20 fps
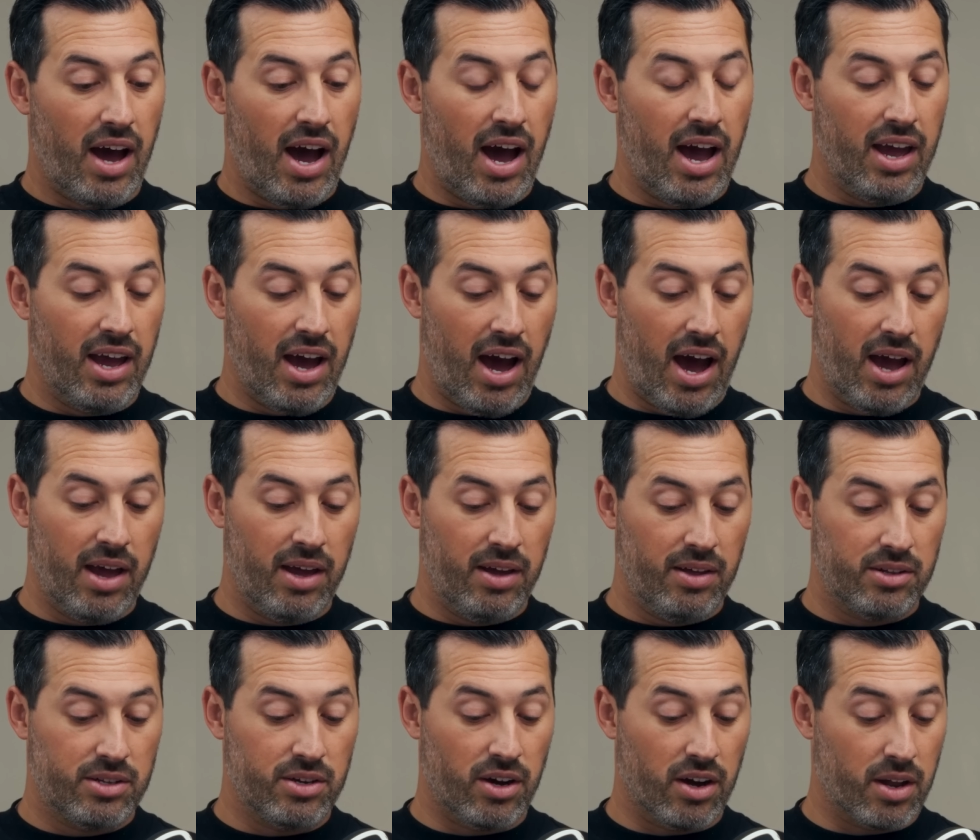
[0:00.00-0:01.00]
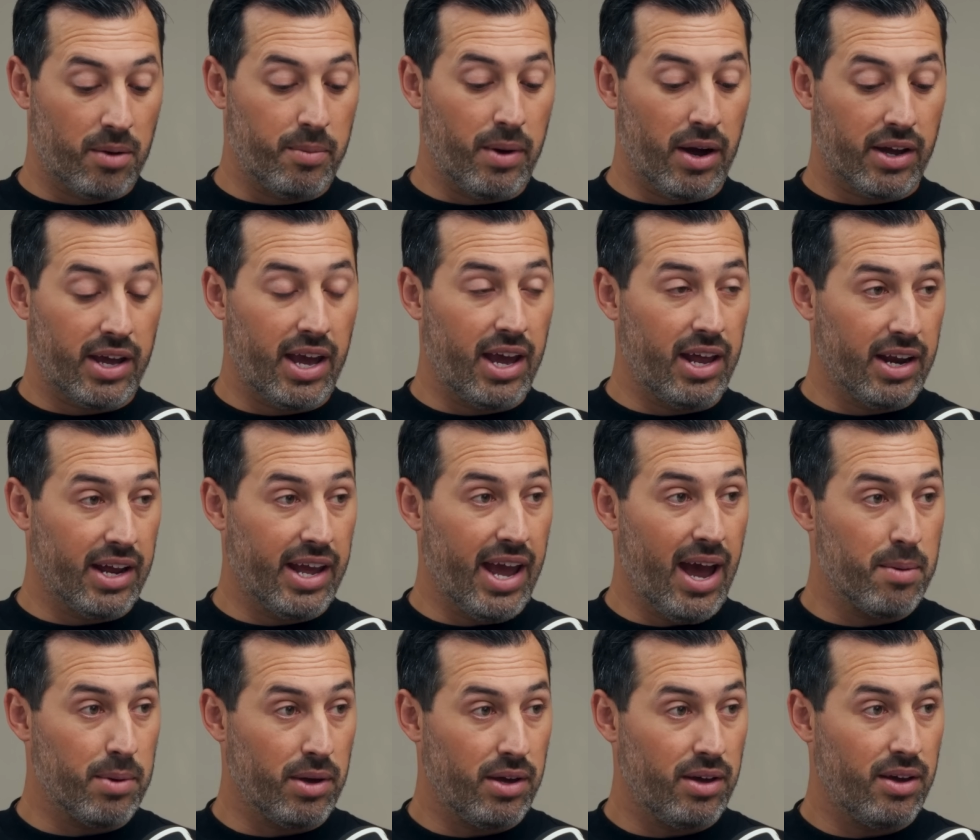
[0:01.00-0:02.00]
I talking about Cade and
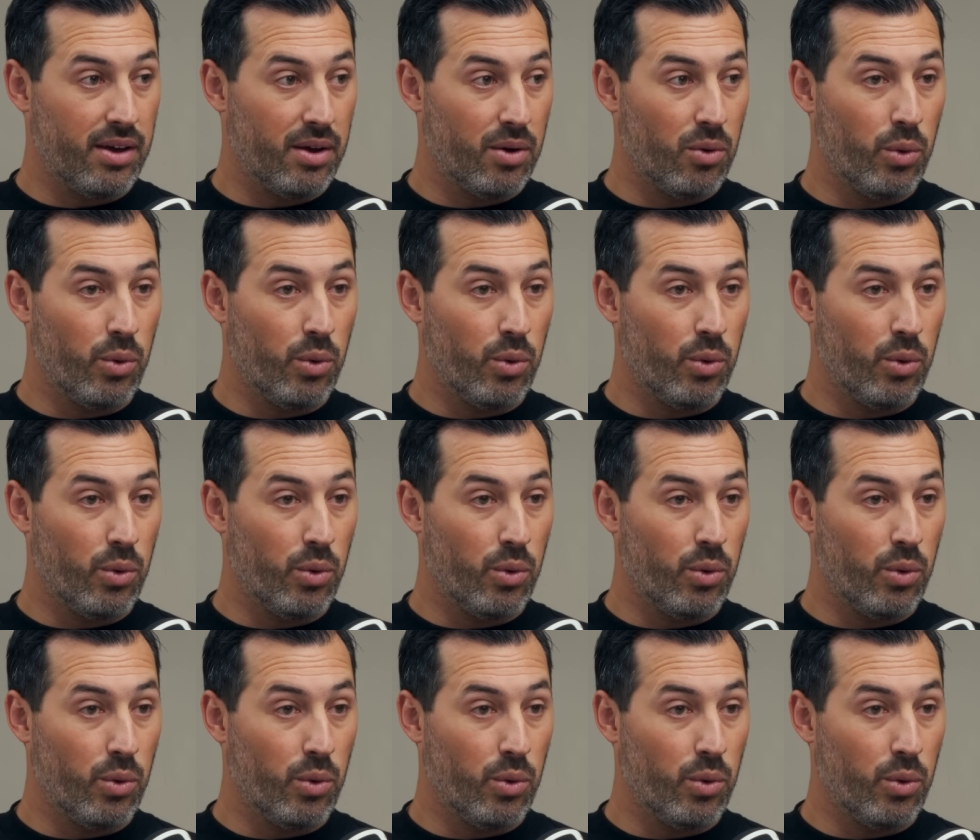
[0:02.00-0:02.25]
Gabby,